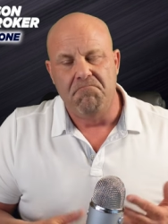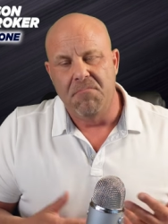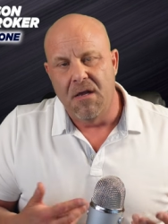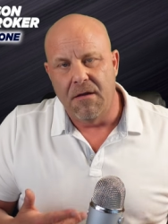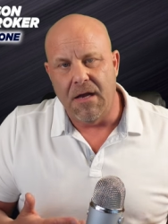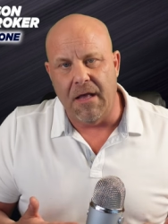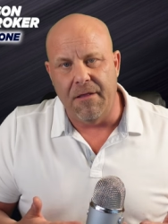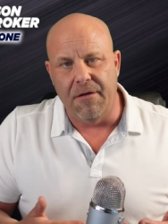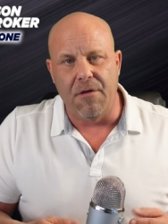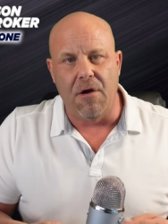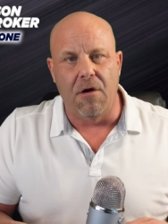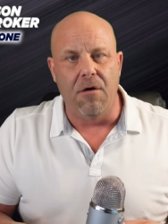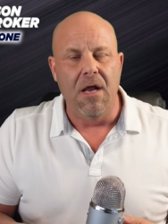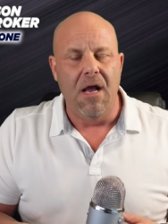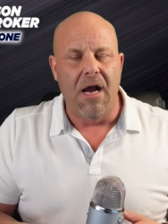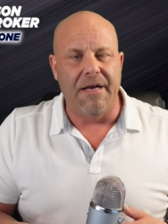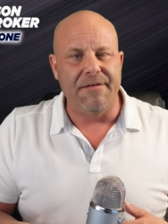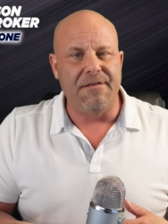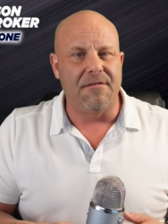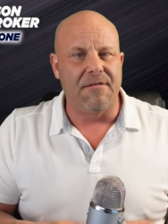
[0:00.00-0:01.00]
I don't know.
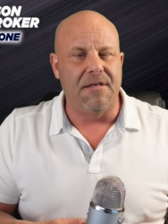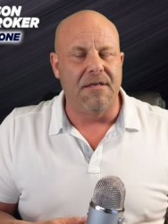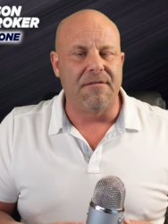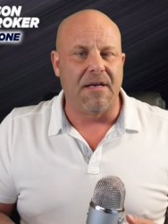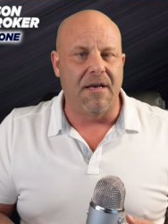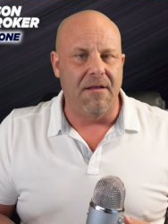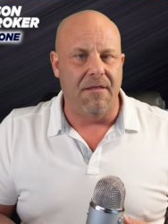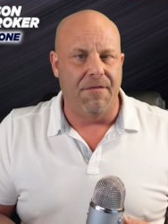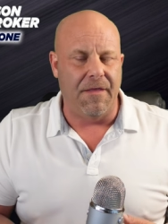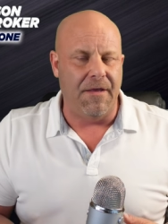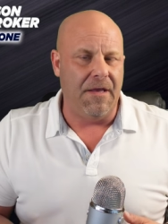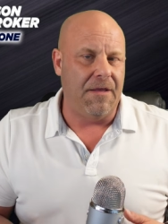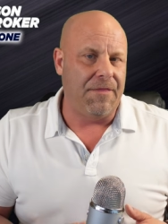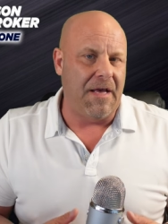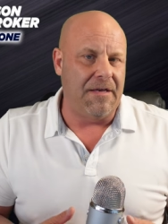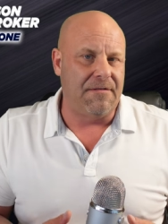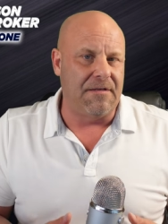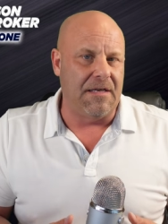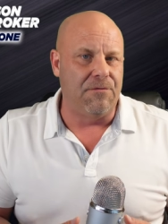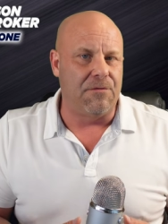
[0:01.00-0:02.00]
I just think, that, think
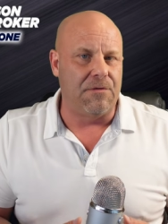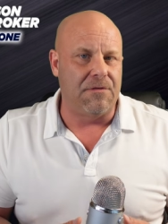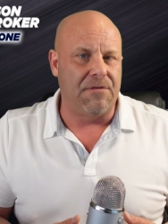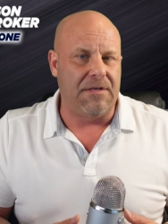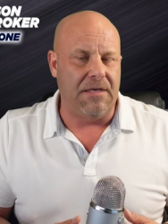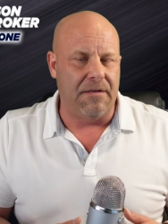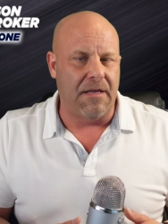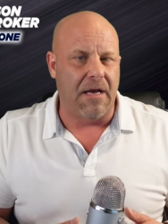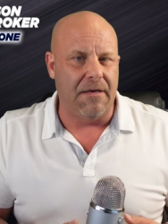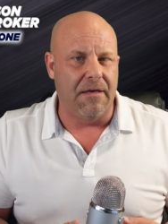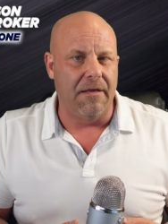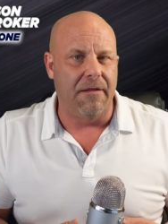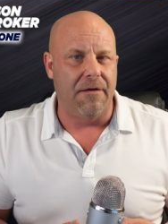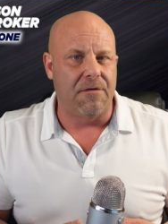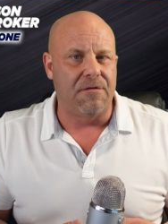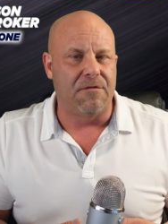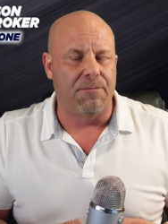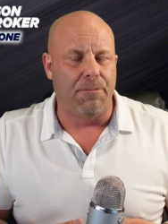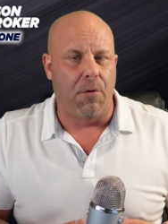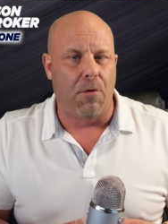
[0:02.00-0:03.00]
that's interesting. I'm going to
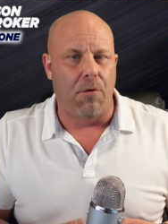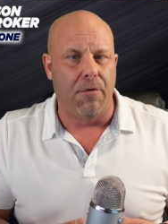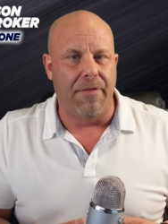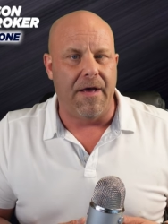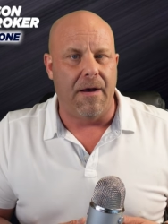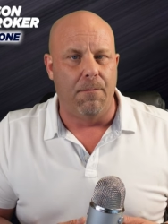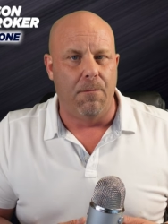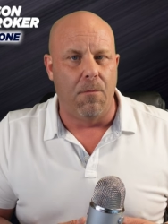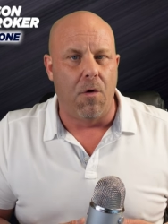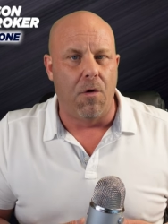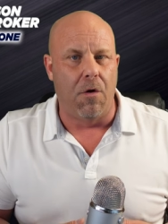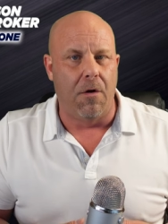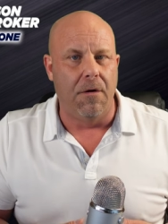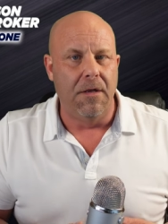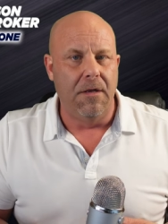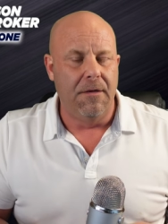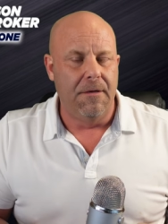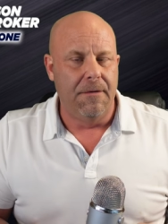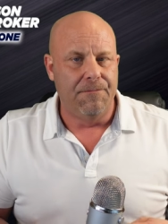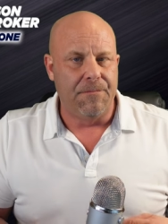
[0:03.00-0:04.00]
explore that more
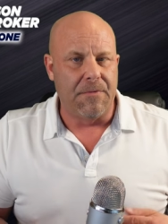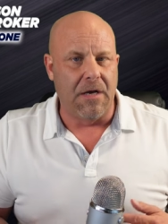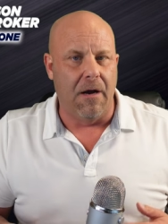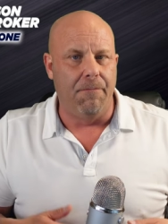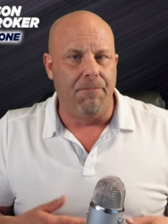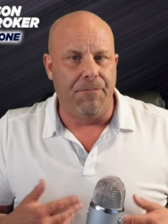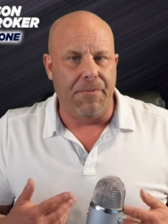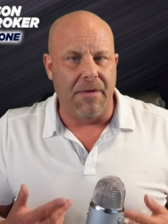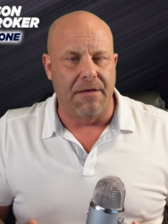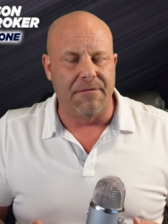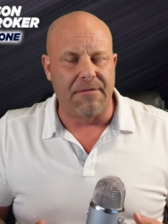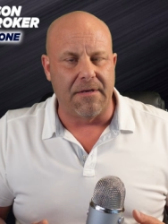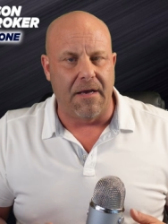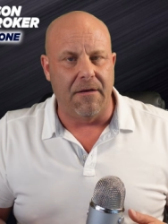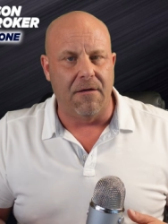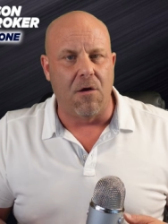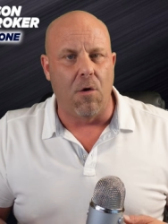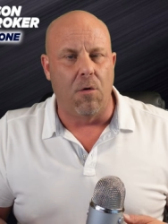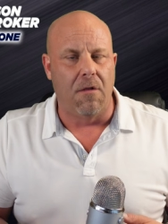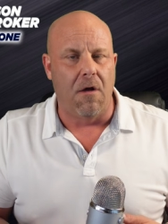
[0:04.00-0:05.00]
um, as I
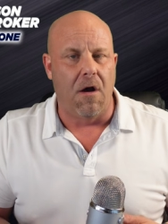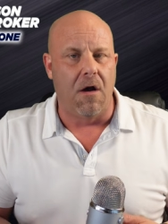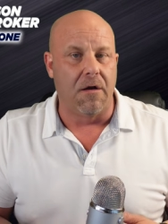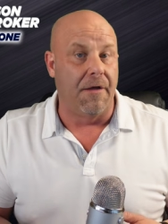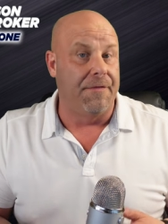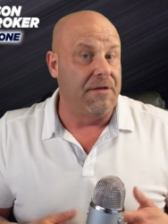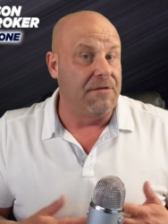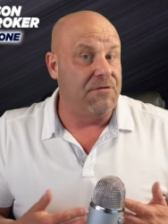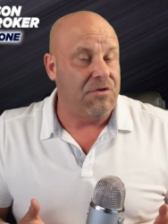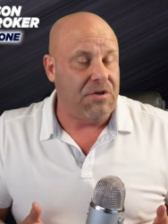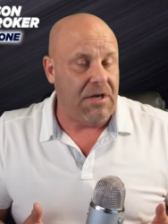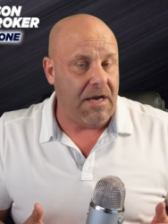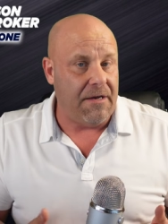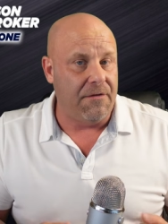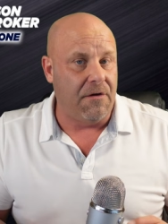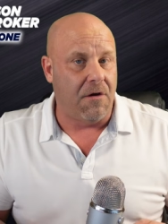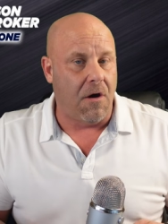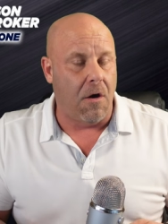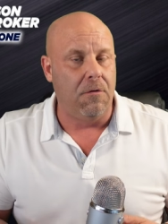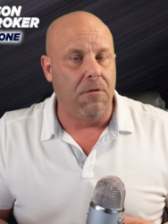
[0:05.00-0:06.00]
go along on this
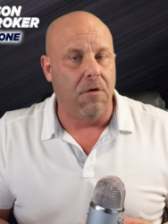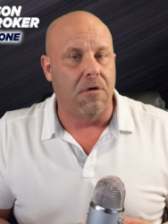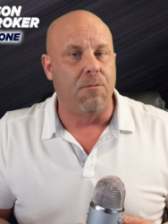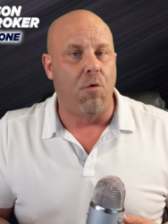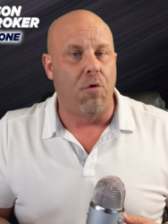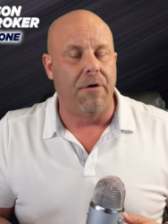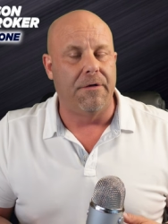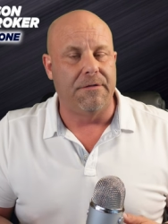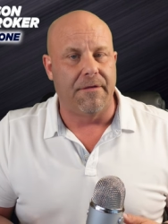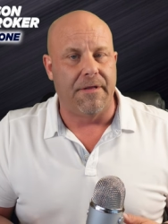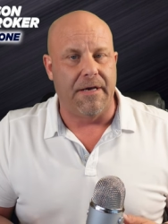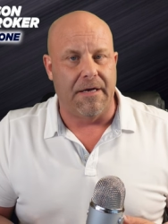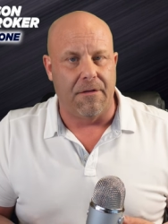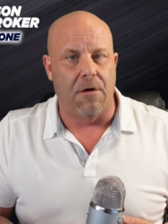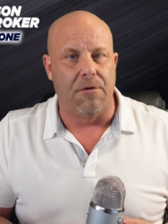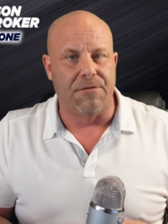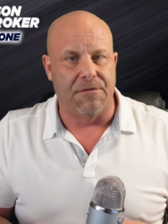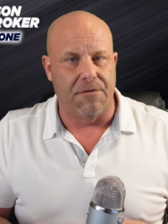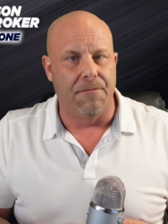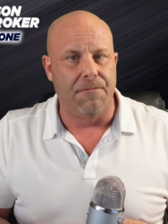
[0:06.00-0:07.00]
channel. I'll look more into that
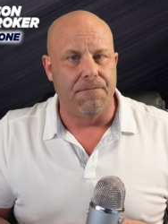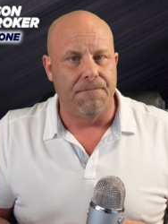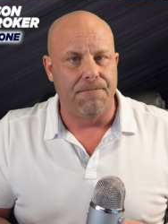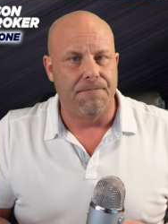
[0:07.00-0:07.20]
also.